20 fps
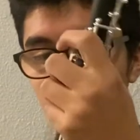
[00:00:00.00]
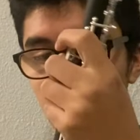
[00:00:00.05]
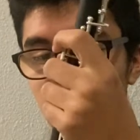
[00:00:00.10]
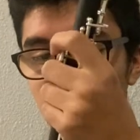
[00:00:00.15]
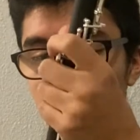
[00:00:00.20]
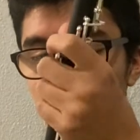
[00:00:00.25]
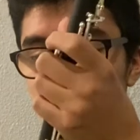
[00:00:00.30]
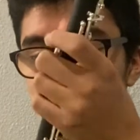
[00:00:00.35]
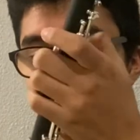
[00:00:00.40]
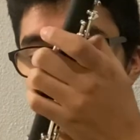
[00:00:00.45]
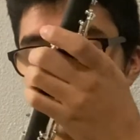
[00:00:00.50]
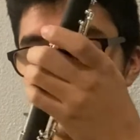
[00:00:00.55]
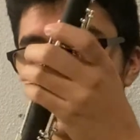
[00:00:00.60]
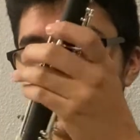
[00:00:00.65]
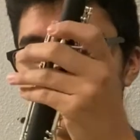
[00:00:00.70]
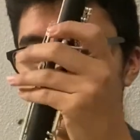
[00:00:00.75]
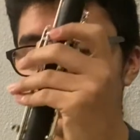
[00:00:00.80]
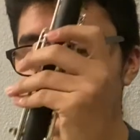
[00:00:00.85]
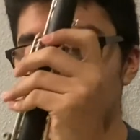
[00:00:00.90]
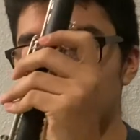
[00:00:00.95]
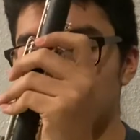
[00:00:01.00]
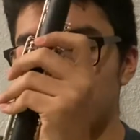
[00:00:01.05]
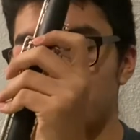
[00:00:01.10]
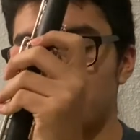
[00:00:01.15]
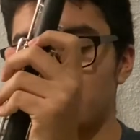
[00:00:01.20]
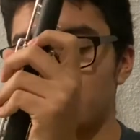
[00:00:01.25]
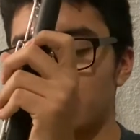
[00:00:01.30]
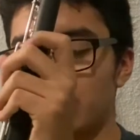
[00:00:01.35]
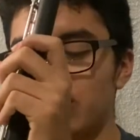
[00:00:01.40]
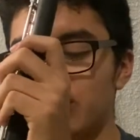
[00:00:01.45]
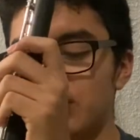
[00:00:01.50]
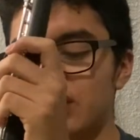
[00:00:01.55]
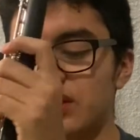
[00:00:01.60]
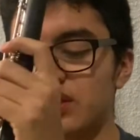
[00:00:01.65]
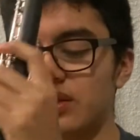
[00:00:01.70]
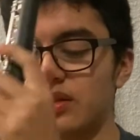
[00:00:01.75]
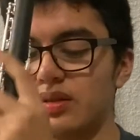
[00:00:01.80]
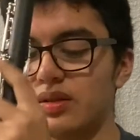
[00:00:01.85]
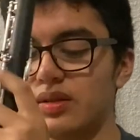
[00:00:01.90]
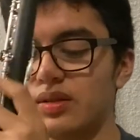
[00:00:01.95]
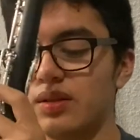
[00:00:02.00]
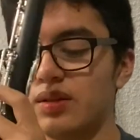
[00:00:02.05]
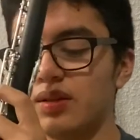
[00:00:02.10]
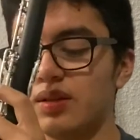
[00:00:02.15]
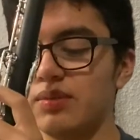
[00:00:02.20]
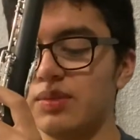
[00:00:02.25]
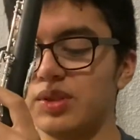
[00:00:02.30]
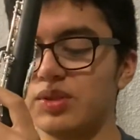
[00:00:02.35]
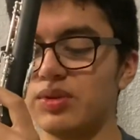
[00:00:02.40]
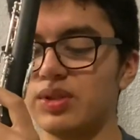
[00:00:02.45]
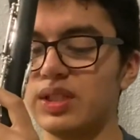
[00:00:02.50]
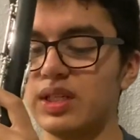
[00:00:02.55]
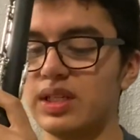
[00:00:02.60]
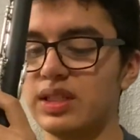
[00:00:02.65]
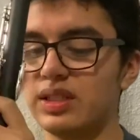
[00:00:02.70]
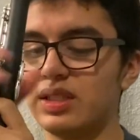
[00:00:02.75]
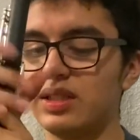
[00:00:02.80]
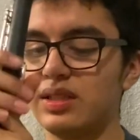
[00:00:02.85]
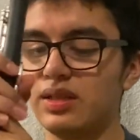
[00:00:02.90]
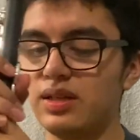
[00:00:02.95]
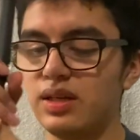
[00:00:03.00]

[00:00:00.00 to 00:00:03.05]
Additionally, we're going to, let me switch hands here.